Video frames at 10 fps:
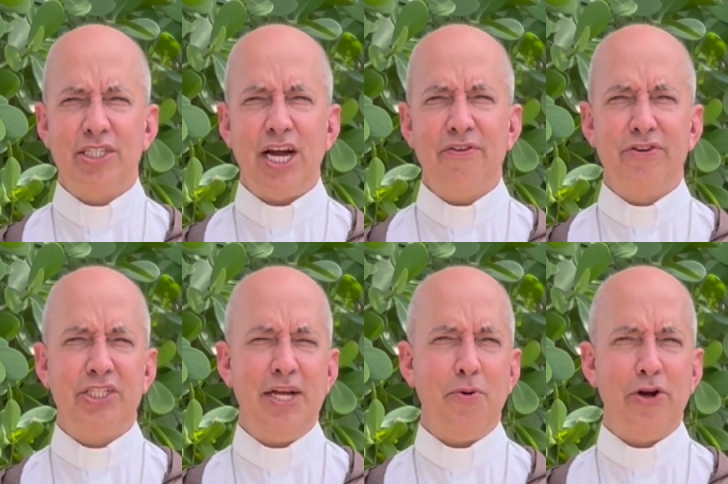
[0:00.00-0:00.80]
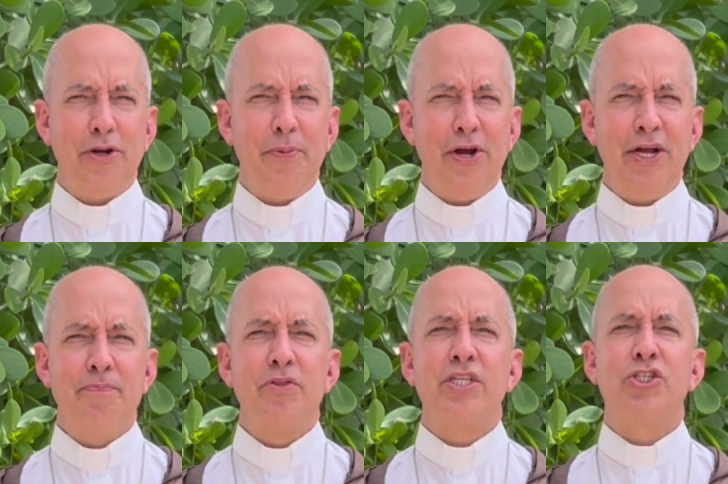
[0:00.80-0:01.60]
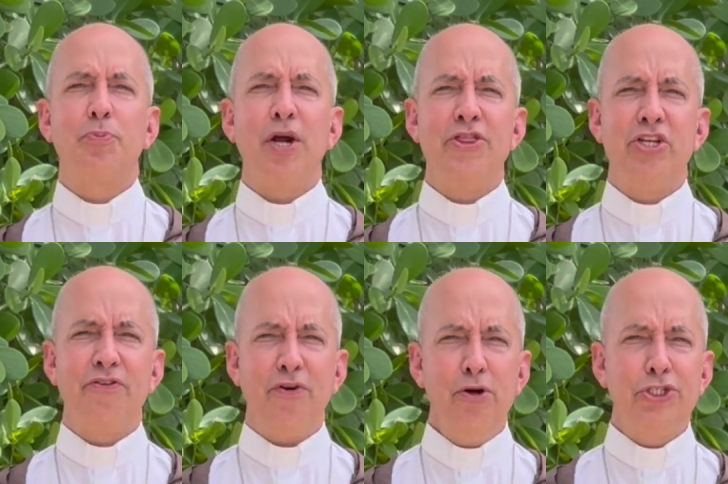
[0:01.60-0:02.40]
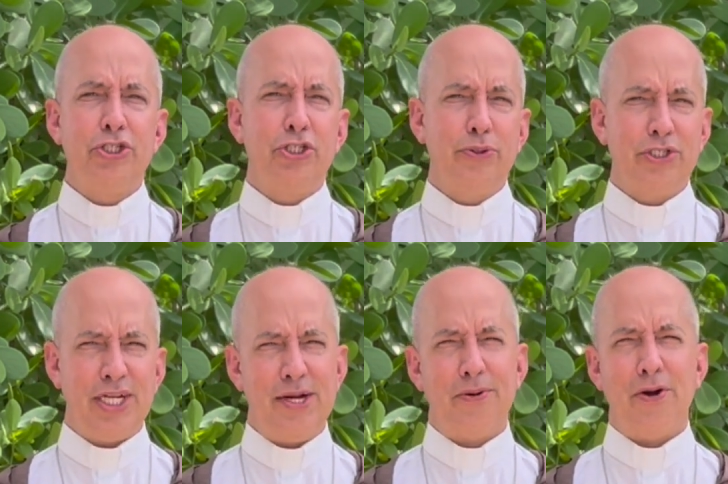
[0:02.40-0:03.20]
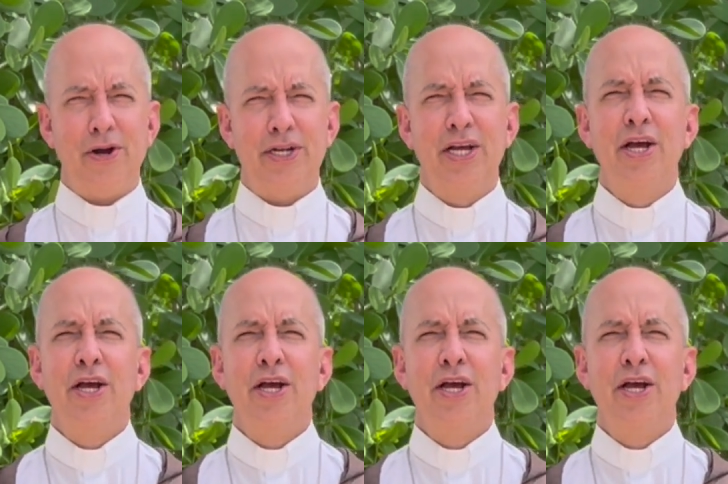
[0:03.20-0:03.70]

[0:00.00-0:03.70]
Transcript: desired for St. Margaret Mary to spread the devotion to His Sacred Heart